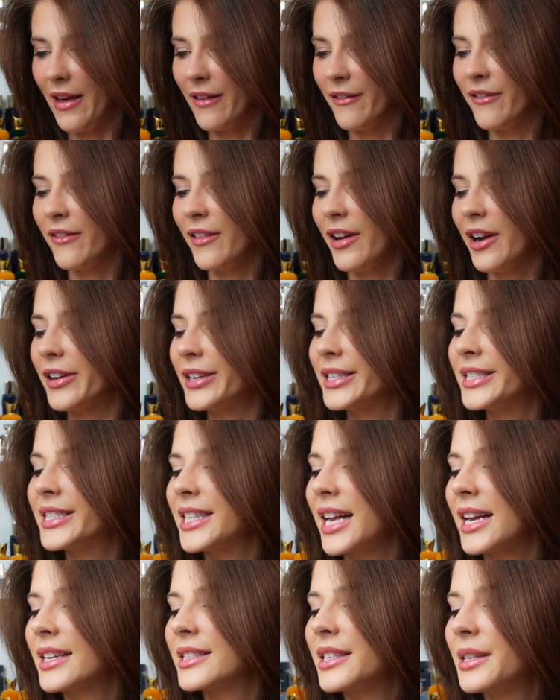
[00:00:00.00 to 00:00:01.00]
very
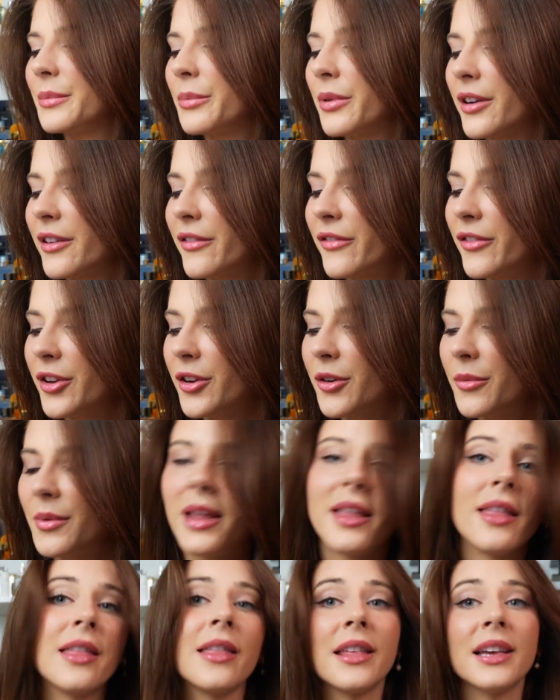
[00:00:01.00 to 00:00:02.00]
sexy perfume.
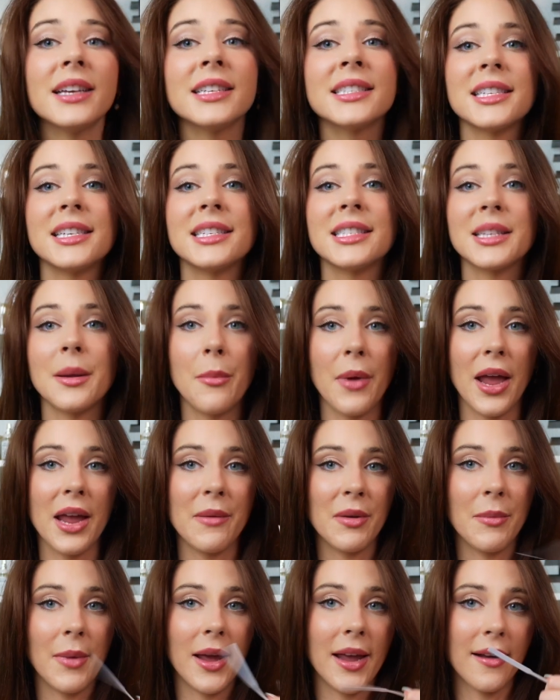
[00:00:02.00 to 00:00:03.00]
This is a
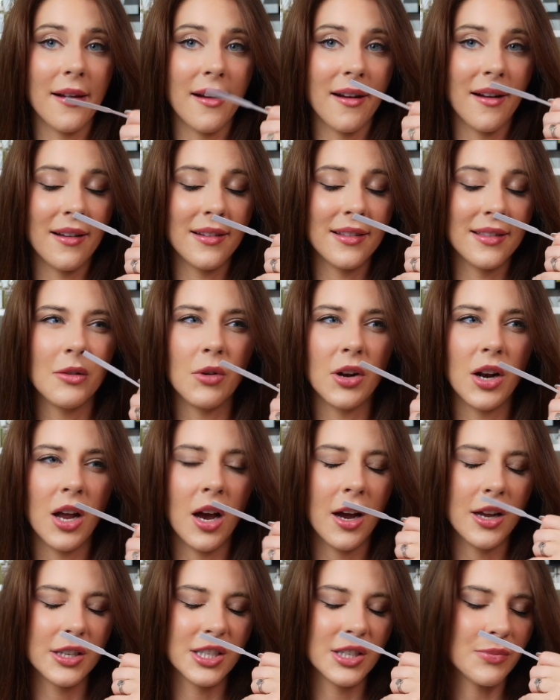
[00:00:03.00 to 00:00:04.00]
baby maker, one
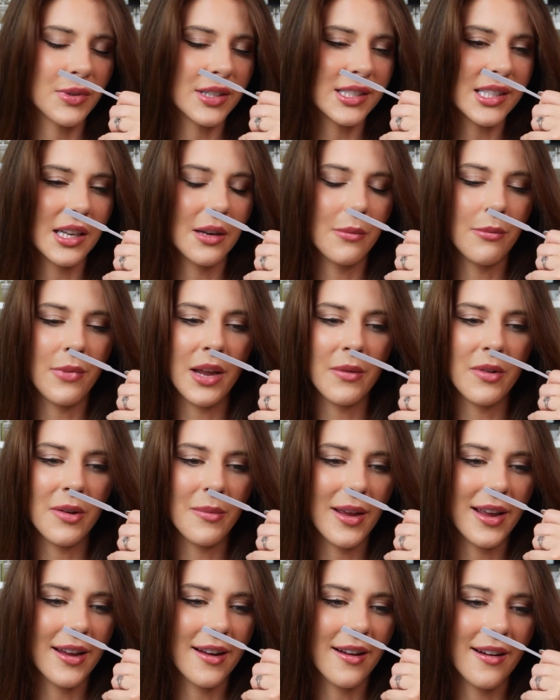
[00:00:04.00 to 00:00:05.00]
hundred percent a baby
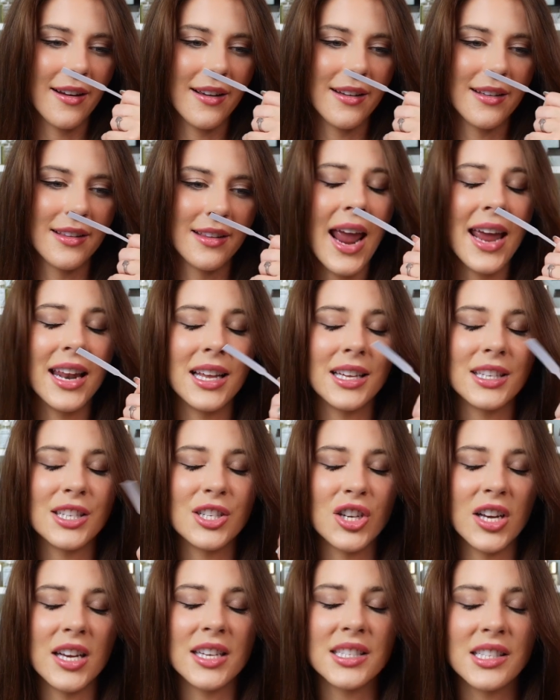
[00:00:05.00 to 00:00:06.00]
maker. It is
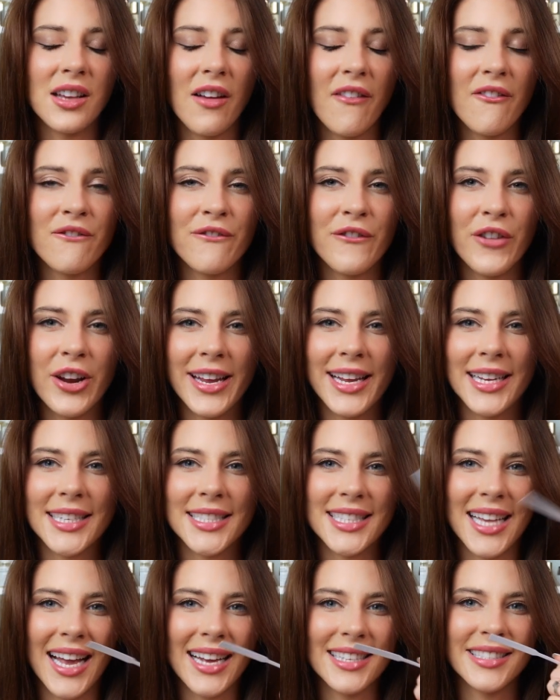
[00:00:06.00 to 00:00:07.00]
just freaking
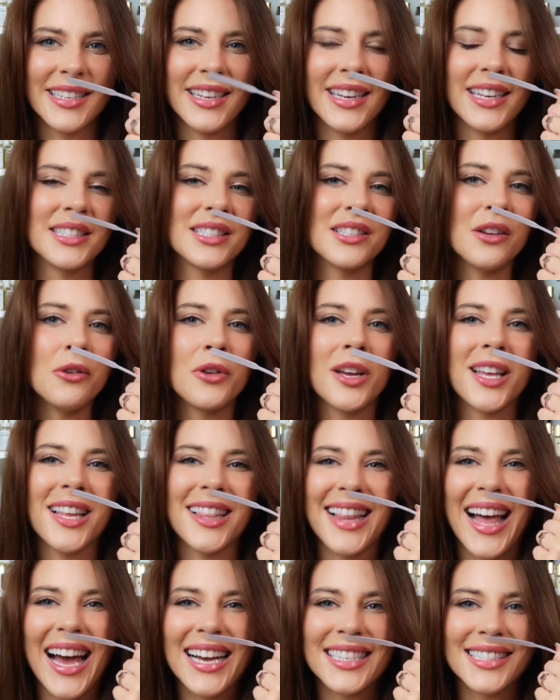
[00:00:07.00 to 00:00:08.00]
sexy. It's so
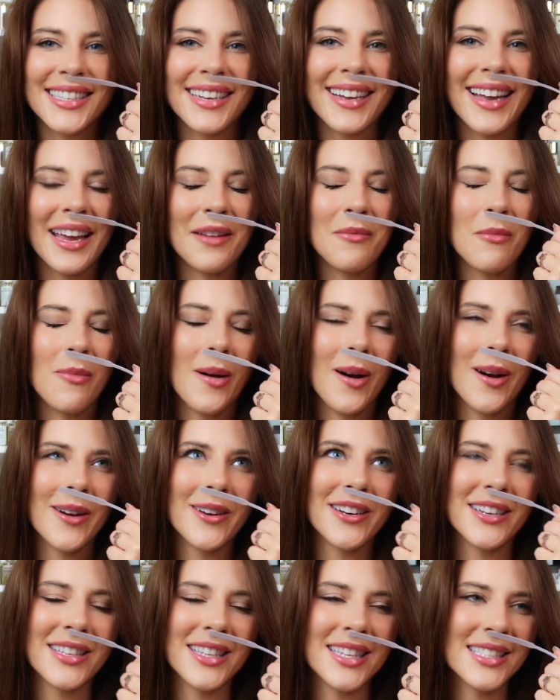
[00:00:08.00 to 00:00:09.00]
classic and
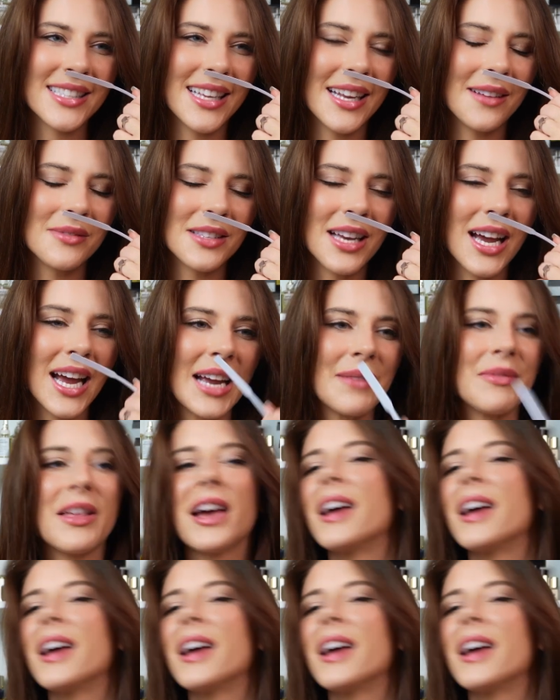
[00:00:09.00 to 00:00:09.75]
modern at the same time,